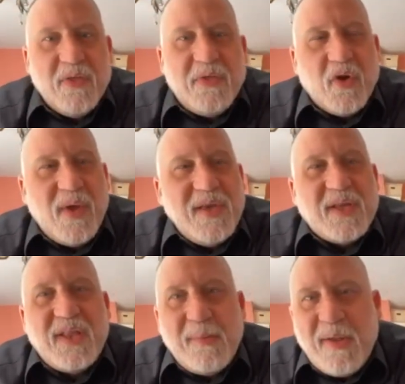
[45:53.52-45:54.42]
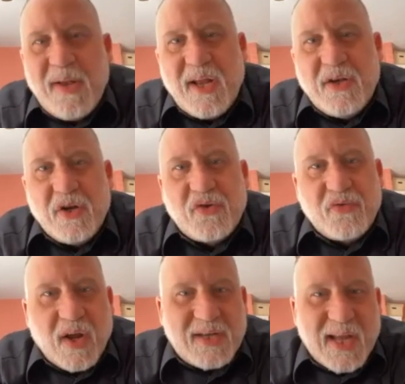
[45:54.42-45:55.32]
there is a limited
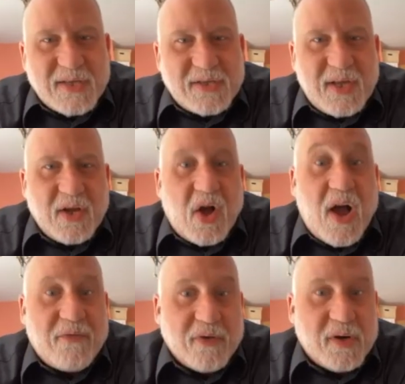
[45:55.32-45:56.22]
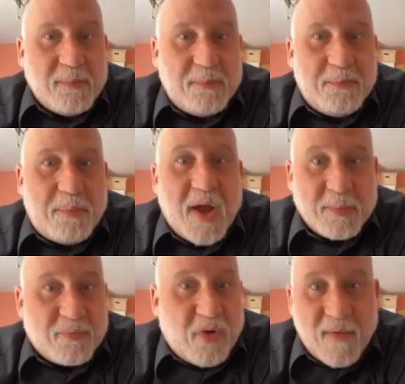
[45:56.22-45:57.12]
drug testing offered by
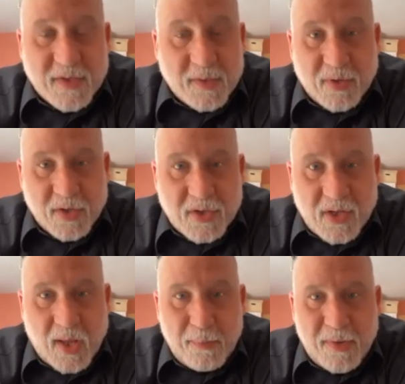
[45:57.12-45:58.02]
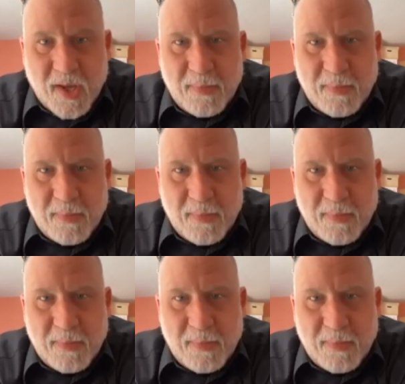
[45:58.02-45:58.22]
the province of British Columbia,